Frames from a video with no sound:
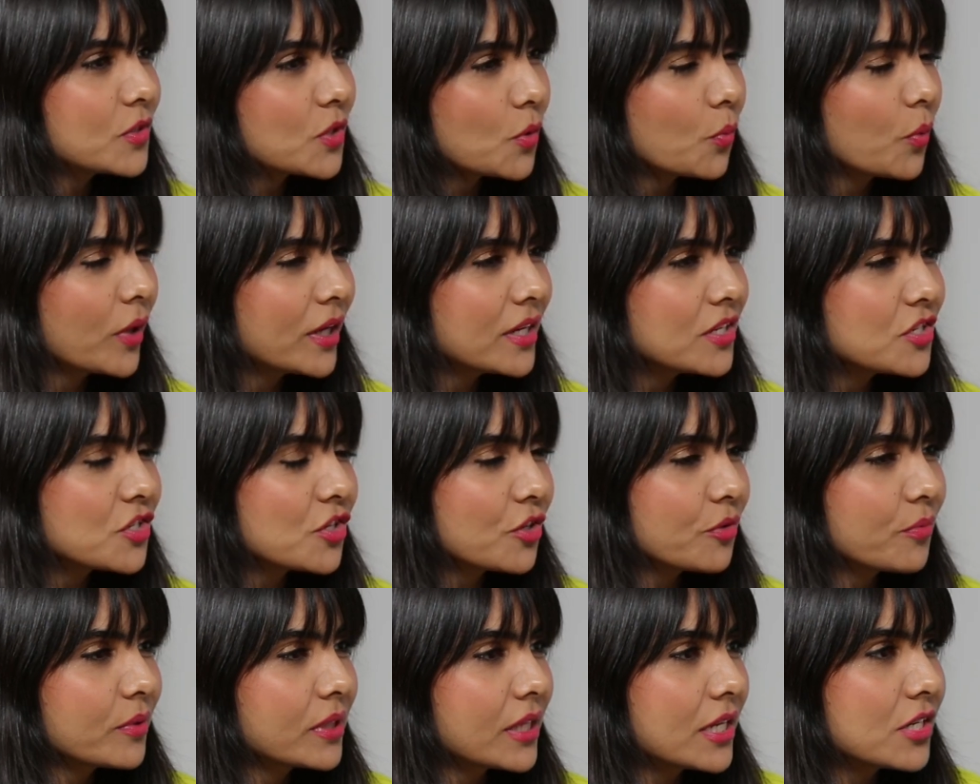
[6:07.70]
So what
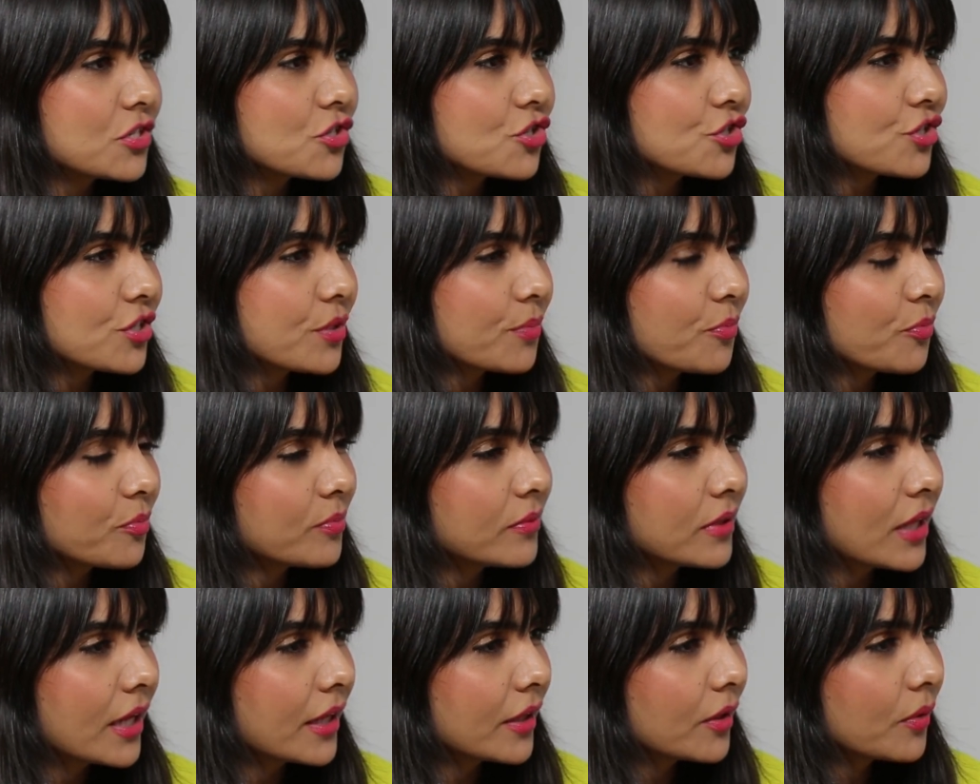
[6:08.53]
is your relationship
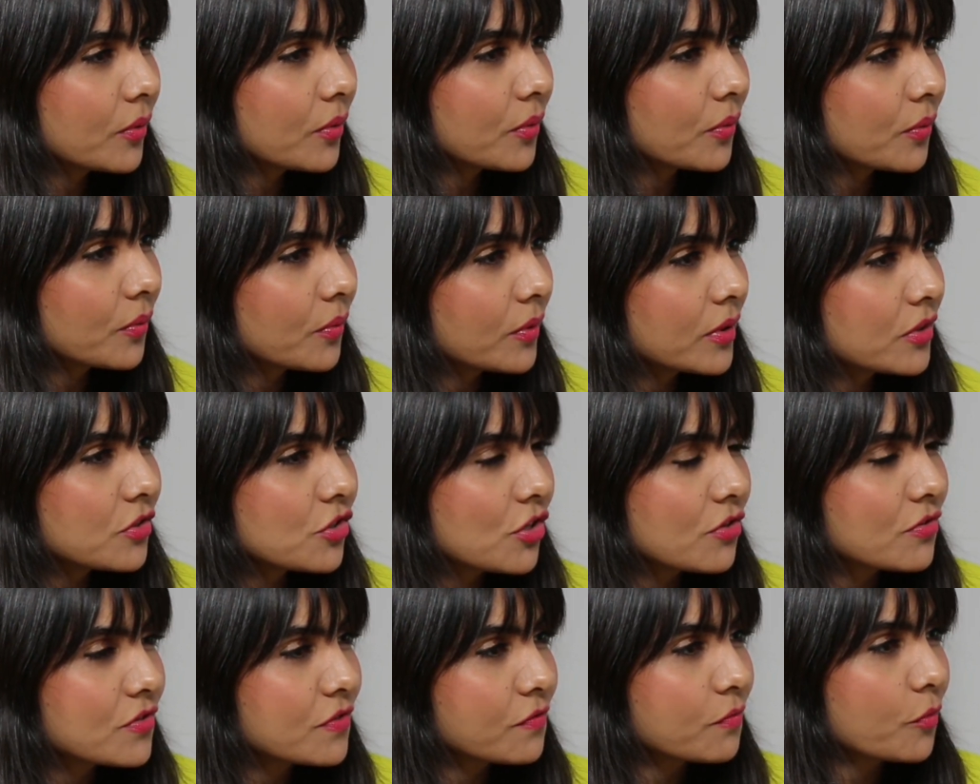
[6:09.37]
like
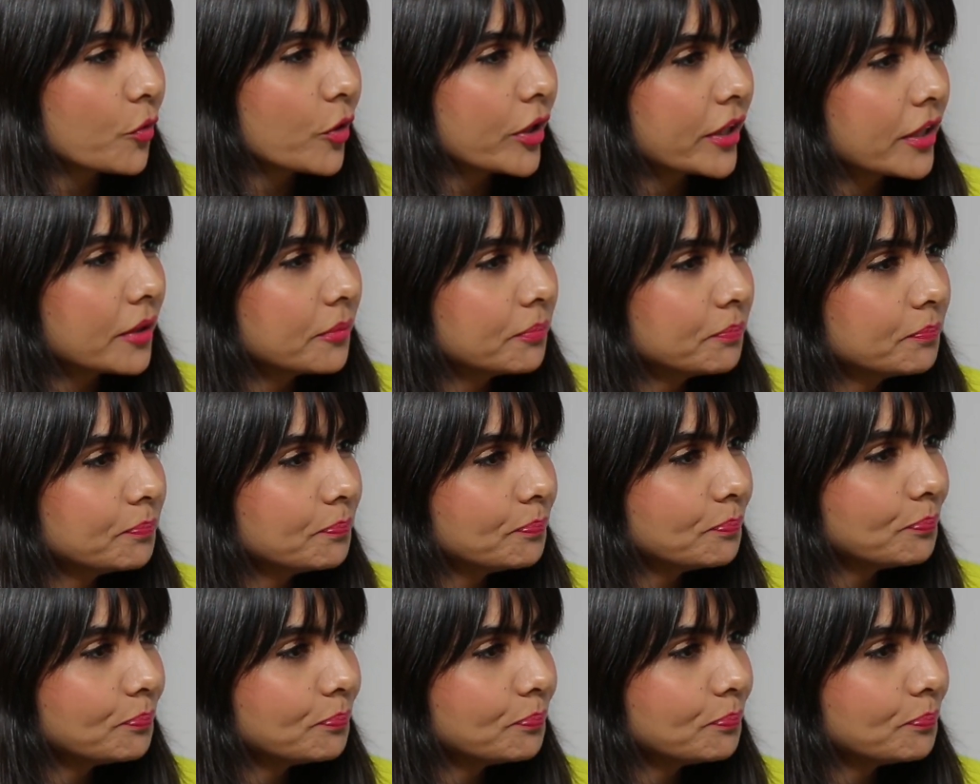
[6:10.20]
with Joseph Morgan?